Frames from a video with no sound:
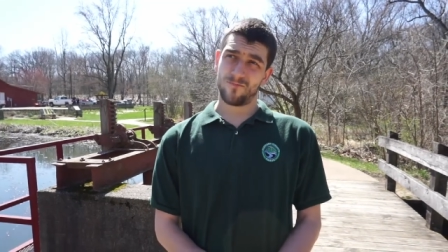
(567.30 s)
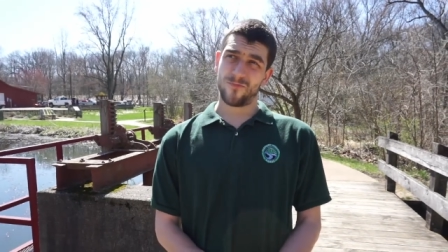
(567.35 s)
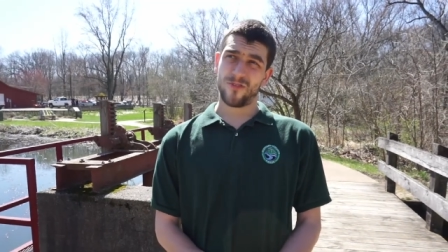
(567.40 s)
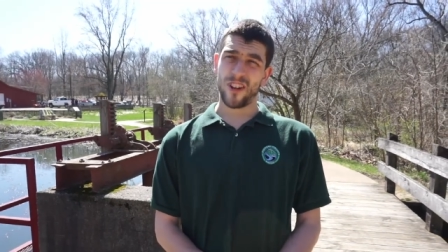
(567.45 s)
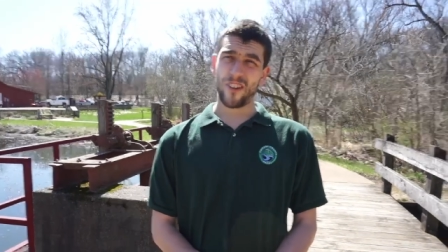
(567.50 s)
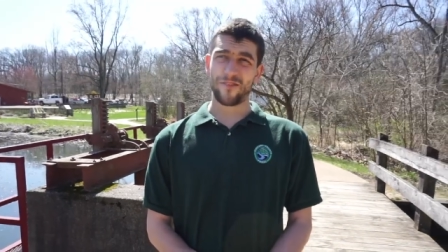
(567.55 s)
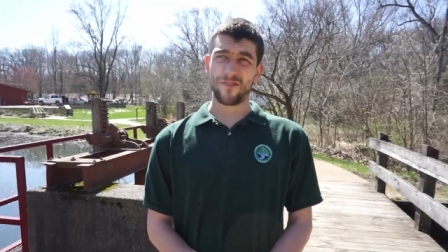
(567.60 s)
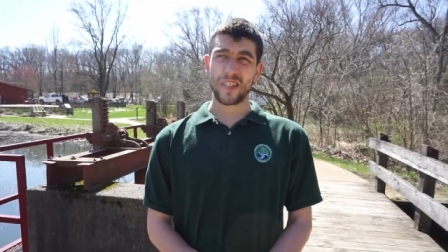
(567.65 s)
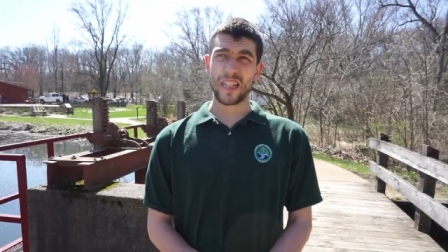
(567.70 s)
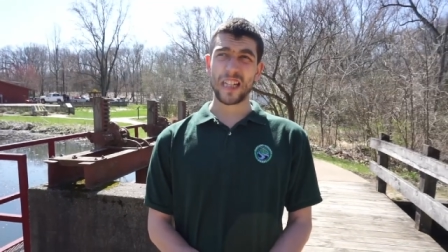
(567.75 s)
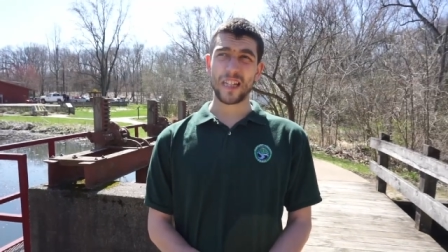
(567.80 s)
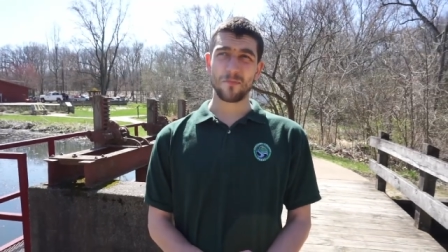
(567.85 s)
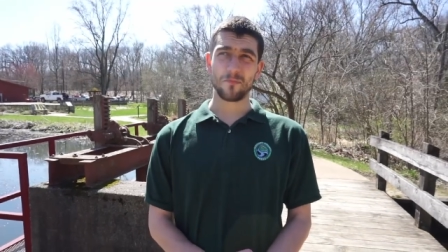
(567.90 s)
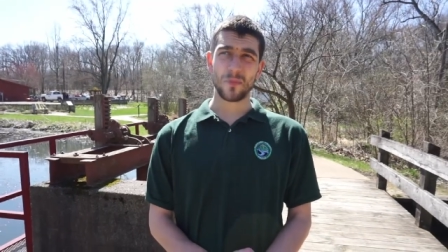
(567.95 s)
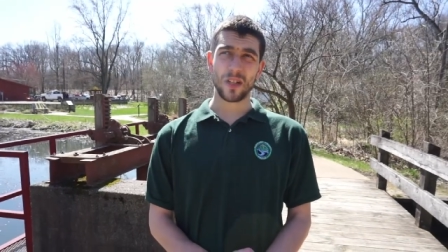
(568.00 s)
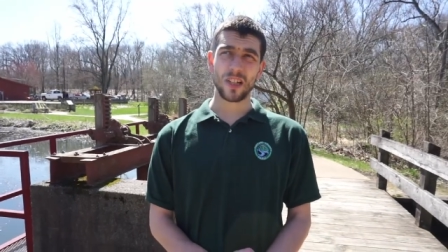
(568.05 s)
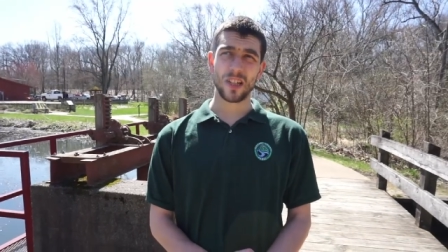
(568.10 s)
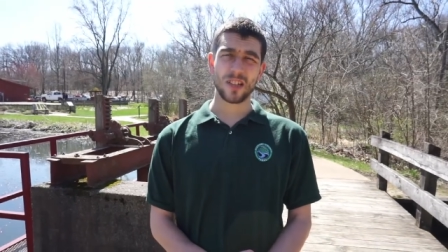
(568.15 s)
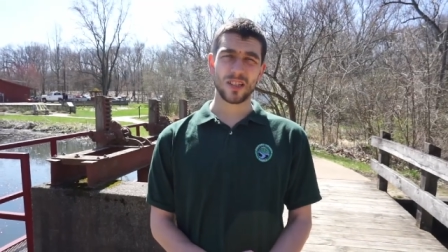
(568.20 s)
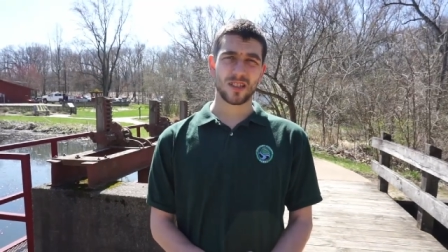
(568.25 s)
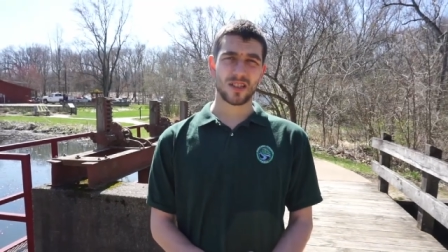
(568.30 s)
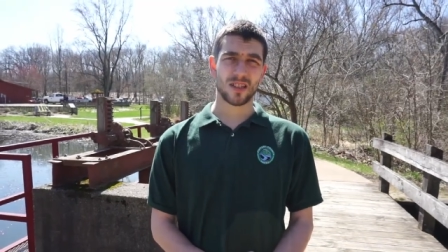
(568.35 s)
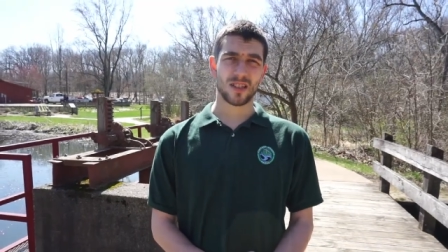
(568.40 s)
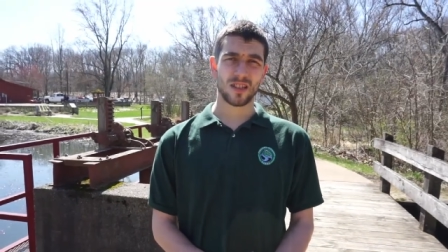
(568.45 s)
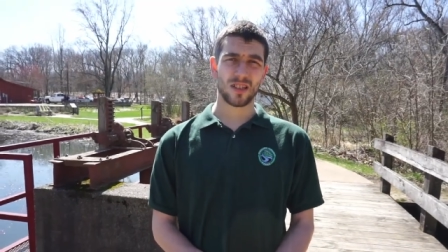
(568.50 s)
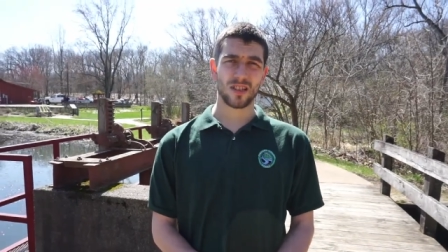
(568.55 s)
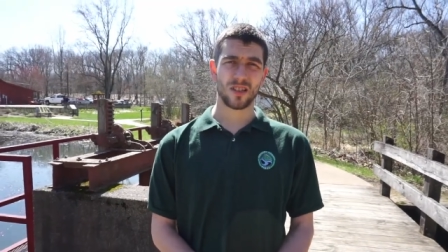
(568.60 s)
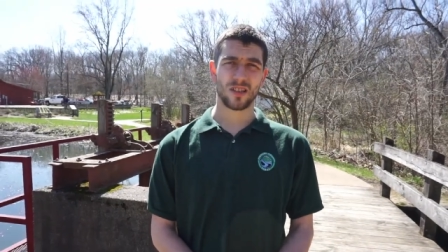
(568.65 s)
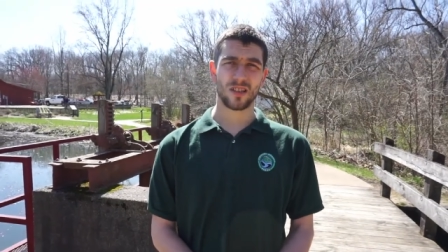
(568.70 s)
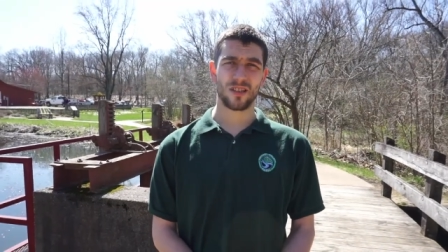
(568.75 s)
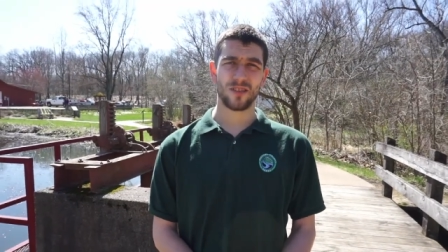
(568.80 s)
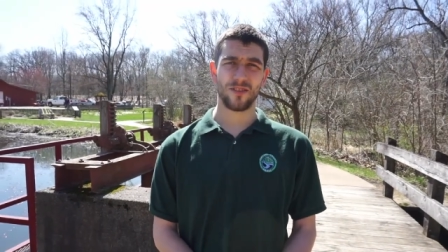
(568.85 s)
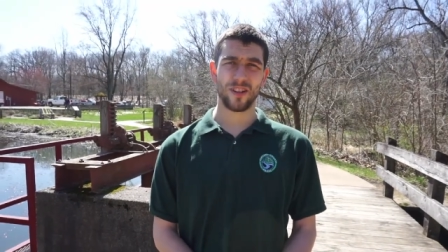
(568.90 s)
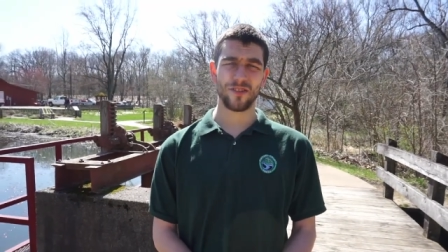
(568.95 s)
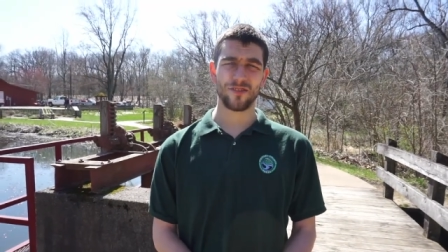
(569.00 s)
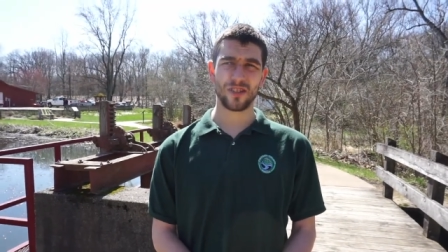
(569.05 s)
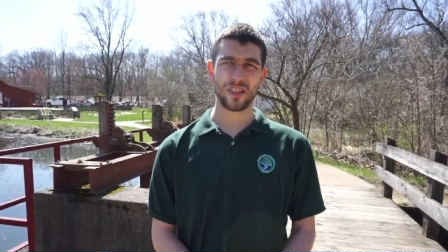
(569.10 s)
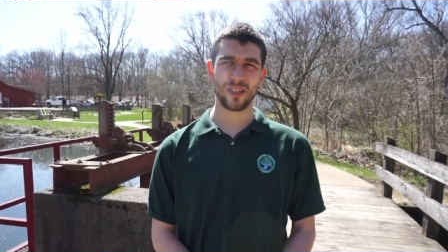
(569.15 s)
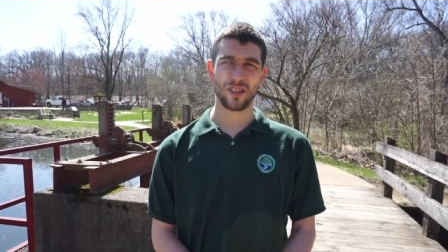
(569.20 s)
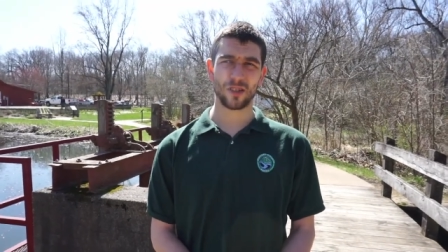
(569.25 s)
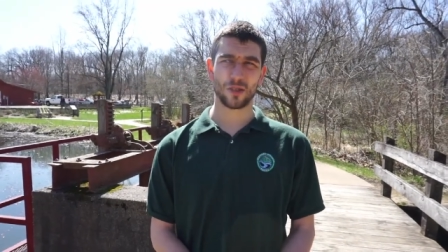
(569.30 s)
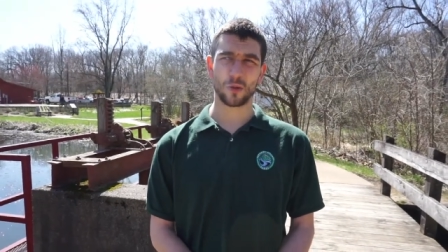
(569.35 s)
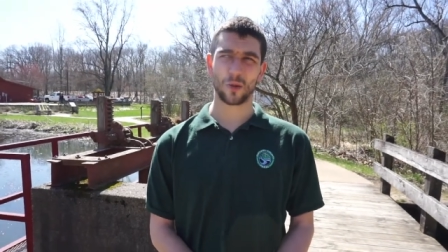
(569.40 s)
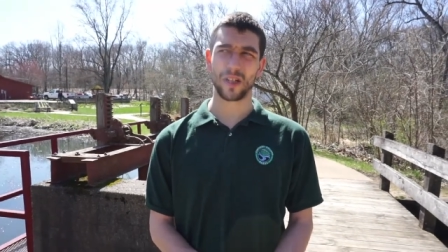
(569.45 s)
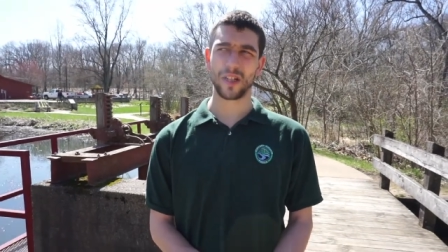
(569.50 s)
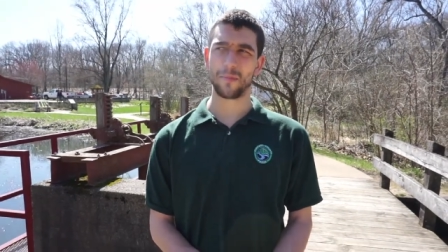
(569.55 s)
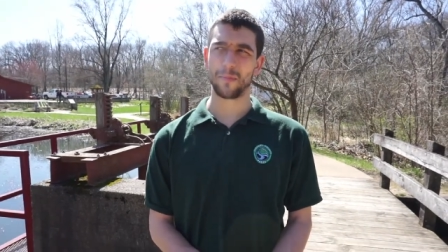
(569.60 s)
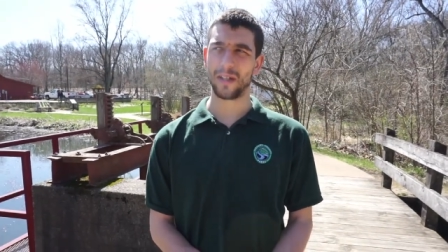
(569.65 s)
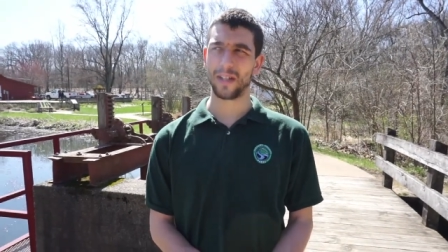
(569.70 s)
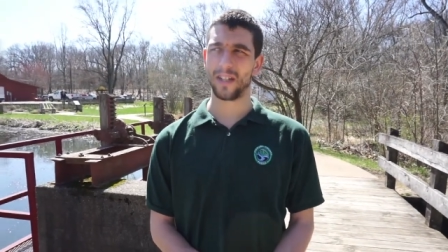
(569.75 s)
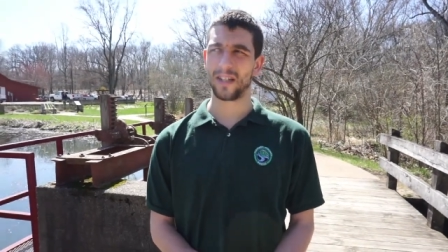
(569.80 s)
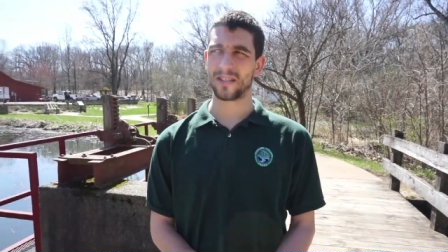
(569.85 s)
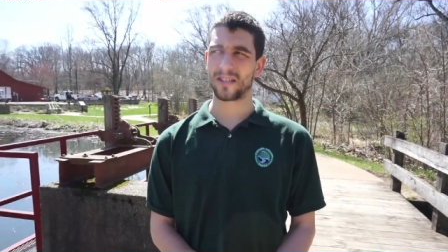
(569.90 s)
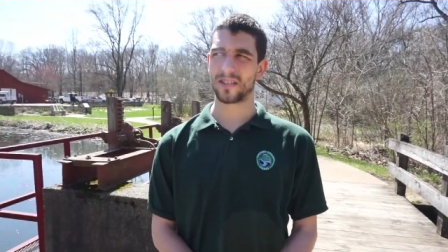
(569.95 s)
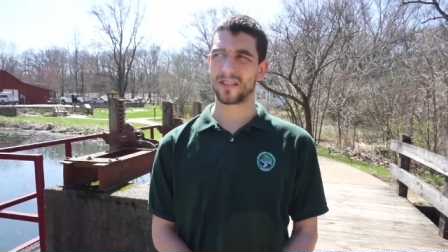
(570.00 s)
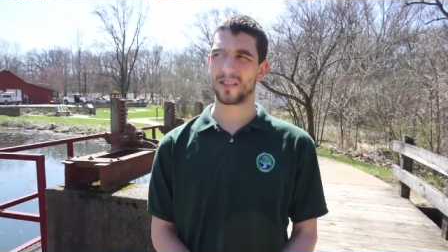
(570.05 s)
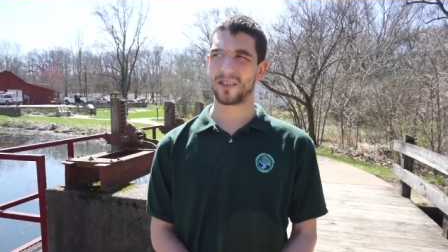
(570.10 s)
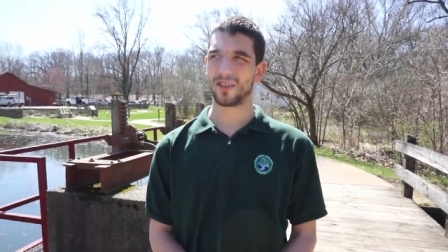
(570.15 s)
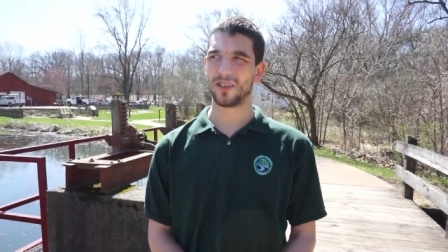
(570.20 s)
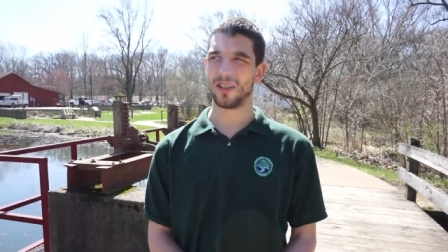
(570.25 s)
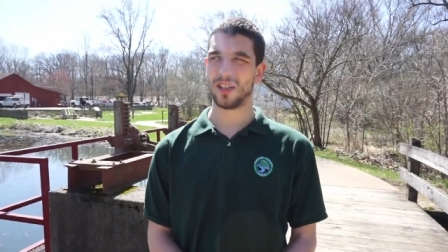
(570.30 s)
15 to 20 minutes,